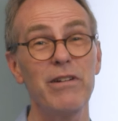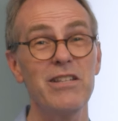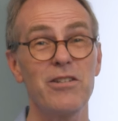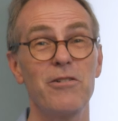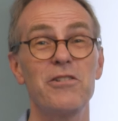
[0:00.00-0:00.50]

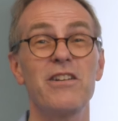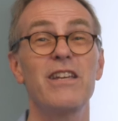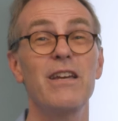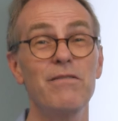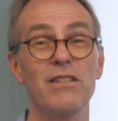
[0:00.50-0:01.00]
research
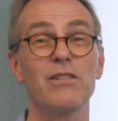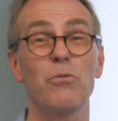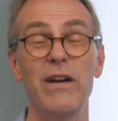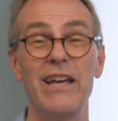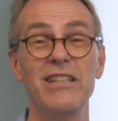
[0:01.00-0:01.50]
gives us
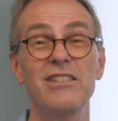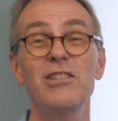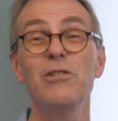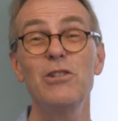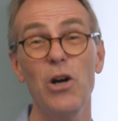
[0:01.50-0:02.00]
ways
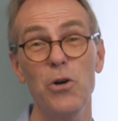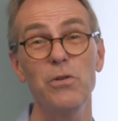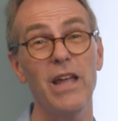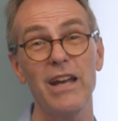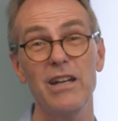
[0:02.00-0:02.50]
to
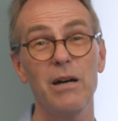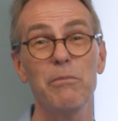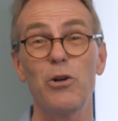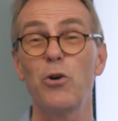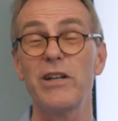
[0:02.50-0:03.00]
know that
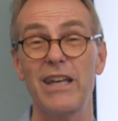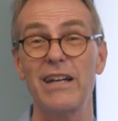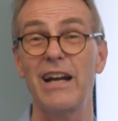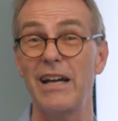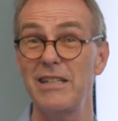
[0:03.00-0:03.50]
number or get
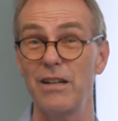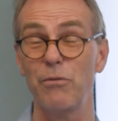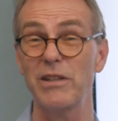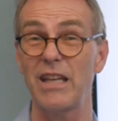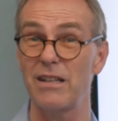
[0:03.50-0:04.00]
an idea of
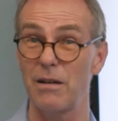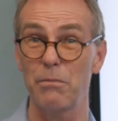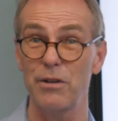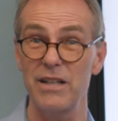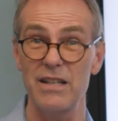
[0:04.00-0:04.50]
what that
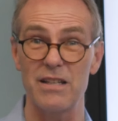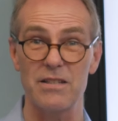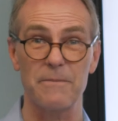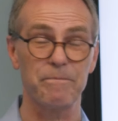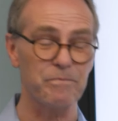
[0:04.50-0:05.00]
number
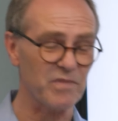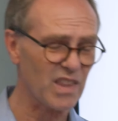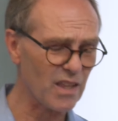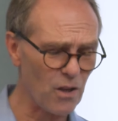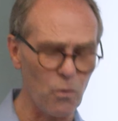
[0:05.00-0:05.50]
is.
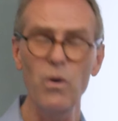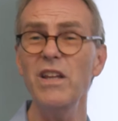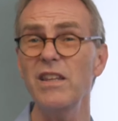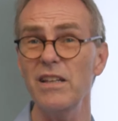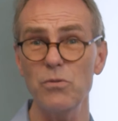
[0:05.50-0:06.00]
One
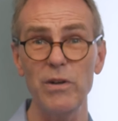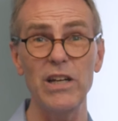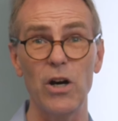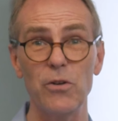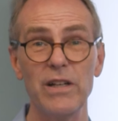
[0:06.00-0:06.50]
of the things we
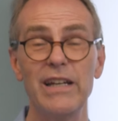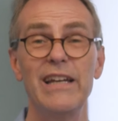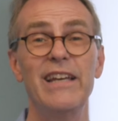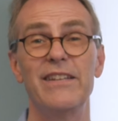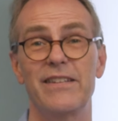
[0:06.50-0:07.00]
know
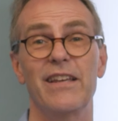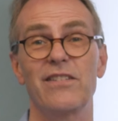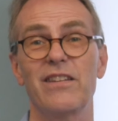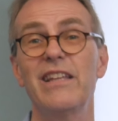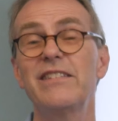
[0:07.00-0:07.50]
is
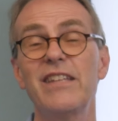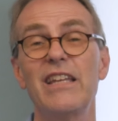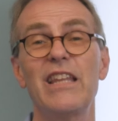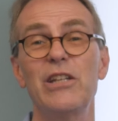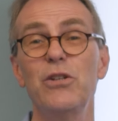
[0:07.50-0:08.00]
this. Let's
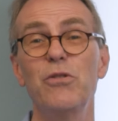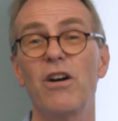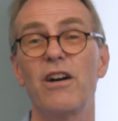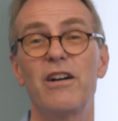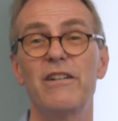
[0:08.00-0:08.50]
say that you
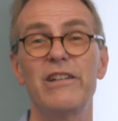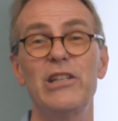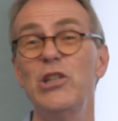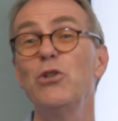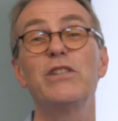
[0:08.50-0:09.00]
are
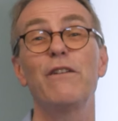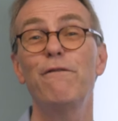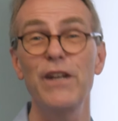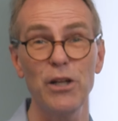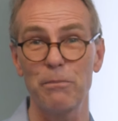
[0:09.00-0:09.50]
using
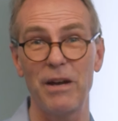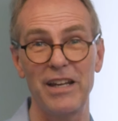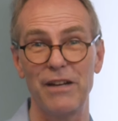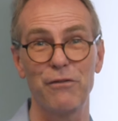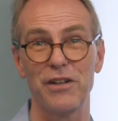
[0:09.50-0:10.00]
finger
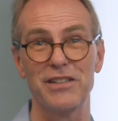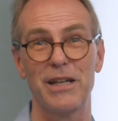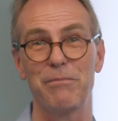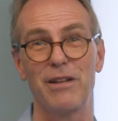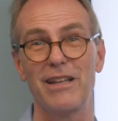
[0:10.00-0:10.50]
painting, for
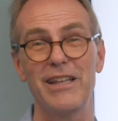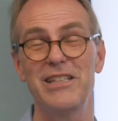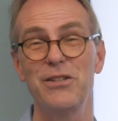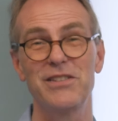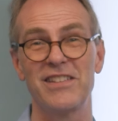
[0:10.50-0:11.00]
example. I like
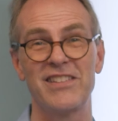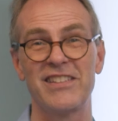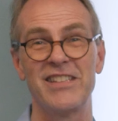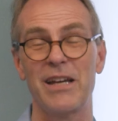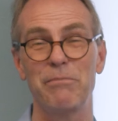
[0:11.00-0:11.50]
to use this
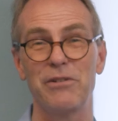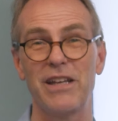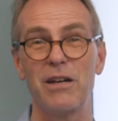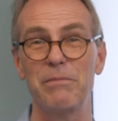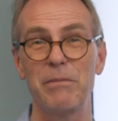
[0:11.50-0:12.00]
example
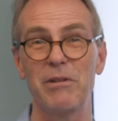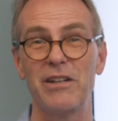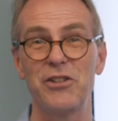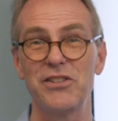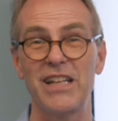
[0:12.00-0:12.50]
to help people
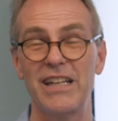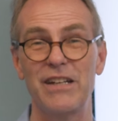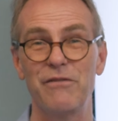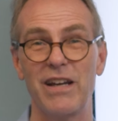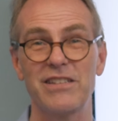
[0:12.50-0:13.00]

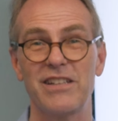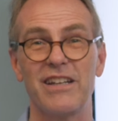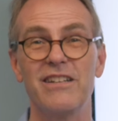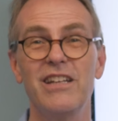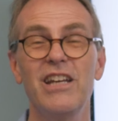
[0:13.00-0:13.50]
understand
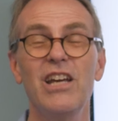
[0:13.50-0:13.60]
investing.